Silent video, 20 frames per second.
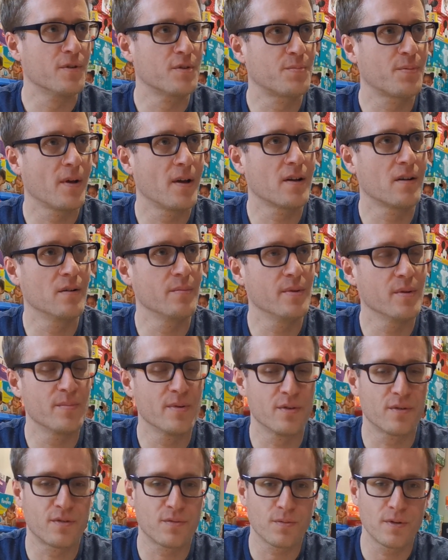There's probably going to be
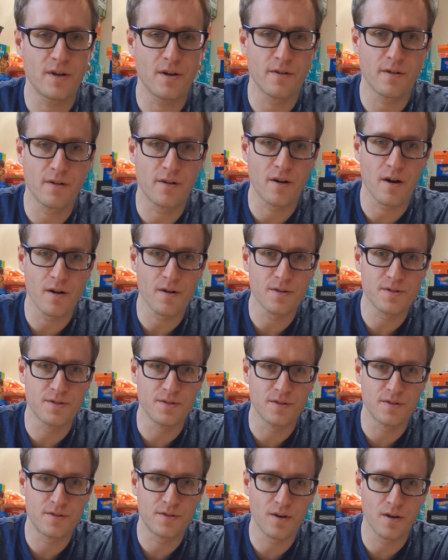about 300 cars
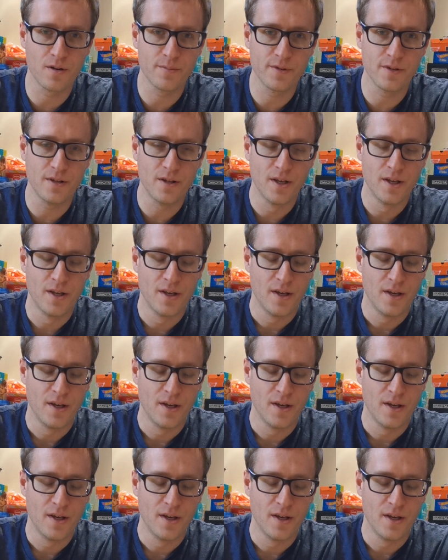in this tournament.